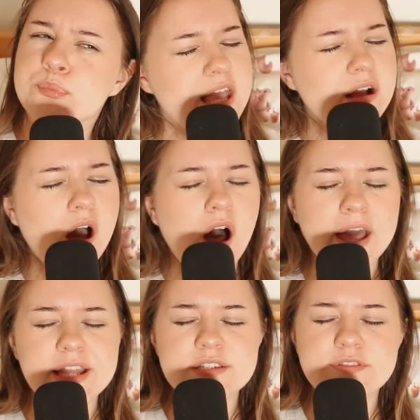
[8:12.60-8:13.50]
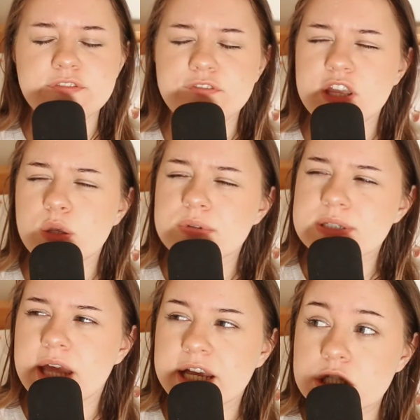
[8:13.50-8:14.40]
It kind of feels
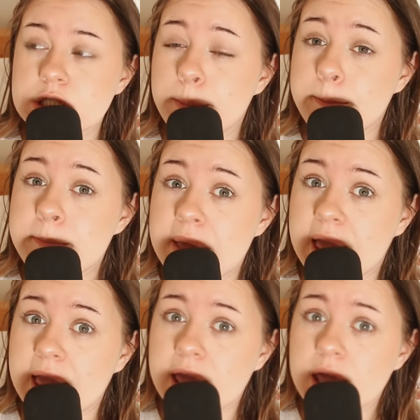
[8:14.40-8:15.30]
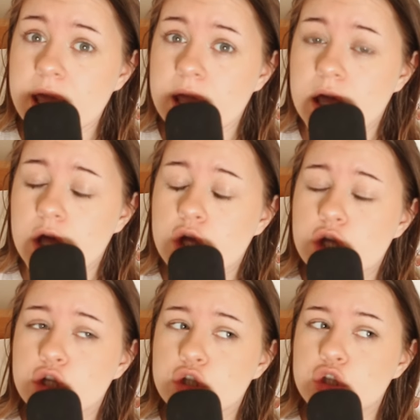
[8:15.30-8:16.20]
like, to me,
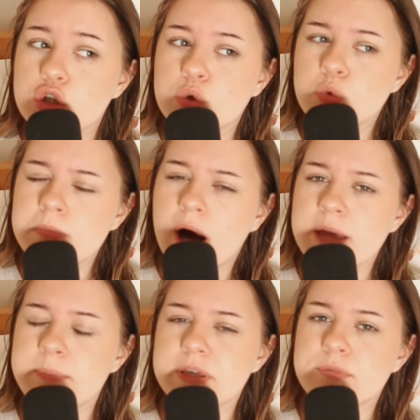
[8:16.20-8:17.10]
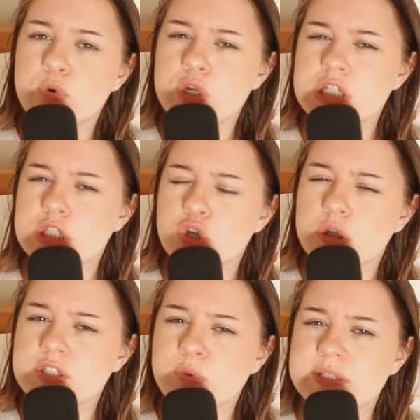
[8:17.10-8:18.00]
you might be avoiding the
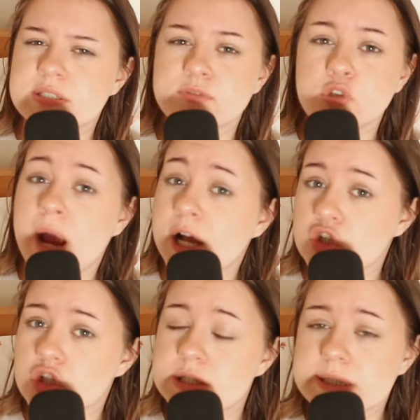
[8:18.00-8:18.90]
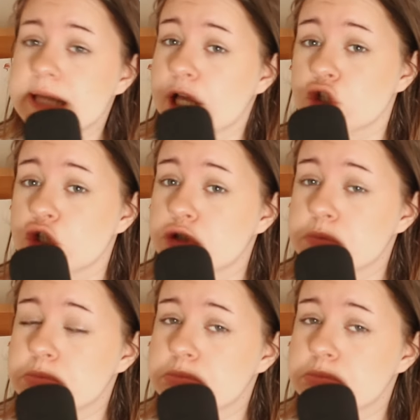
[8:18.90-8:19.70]
consequences of your actions. And that's just...